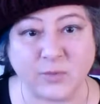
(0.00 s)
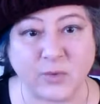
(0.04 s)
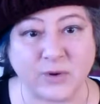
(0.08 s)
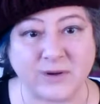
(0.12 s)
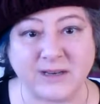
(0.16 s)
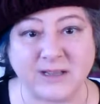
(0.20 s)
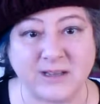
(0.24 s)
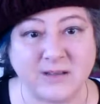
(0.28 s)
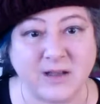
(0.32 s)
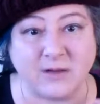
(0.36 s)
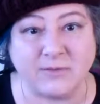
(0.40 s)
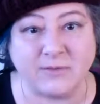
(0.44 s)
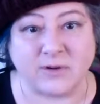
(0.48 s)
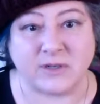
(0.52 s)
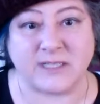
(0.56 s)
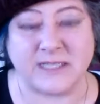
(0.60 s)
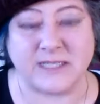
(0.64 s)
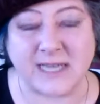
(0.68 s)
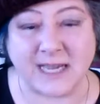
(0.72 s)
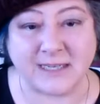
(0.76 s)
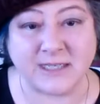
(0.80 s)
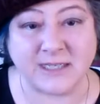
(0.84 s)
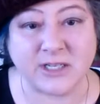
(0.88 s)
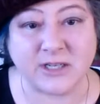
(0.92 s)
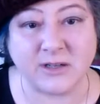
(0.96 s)
would cover
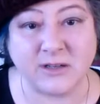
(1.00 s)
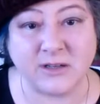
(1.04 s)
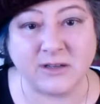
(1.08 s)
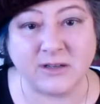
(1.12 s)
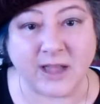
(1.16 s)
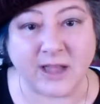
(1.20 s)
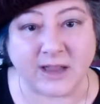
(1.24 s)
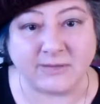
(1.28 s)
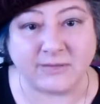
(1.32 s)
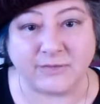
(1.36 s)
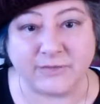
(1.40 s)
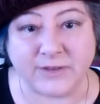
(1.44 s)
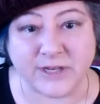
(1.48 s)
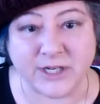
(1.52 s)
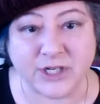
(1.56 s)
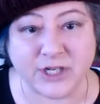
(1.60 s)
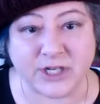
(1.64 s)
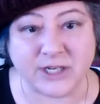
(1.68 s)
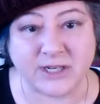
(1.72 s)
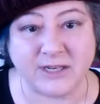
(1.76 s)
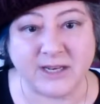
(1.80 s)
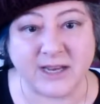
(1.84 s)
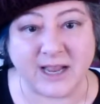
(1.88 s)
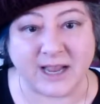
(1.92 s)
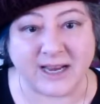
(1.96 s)
dental and
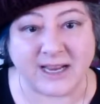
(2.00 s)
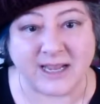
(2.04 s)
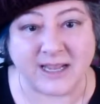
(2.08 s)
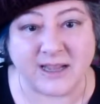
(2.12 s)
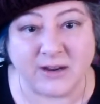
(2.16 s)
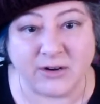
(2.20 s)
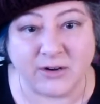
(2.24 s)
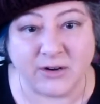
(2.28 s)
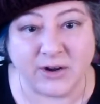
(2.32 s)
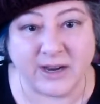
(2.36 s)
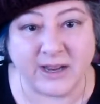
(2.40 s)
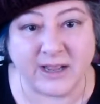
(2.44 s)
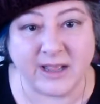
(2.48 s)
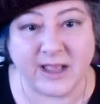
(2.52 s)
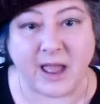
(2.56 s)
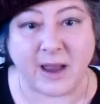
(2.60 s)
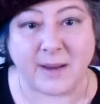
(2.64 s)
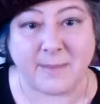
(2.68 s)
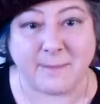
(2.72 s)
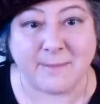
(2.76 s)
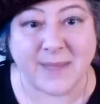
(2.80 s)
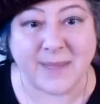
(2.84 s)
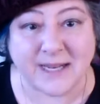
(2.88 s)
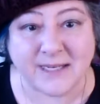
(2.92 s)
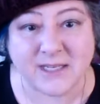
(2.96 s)
vision and hearing
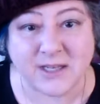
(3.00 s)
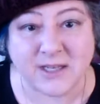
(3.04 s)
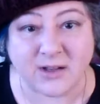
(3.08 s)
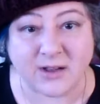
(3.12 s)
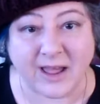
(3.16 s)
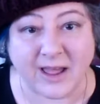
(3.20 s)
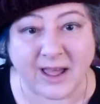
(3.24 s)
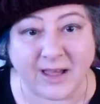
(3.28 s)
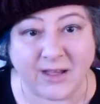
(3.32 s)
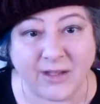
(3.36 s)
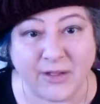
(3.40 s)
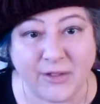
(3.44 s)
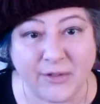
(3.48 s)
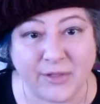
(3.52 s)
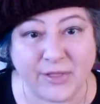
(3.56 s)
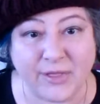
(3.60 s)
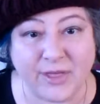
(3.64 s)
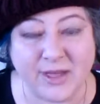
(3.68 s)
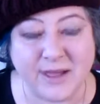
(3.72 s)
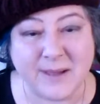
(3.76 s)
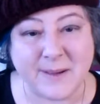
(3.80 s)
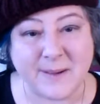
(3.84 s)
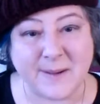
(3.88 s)
and mental health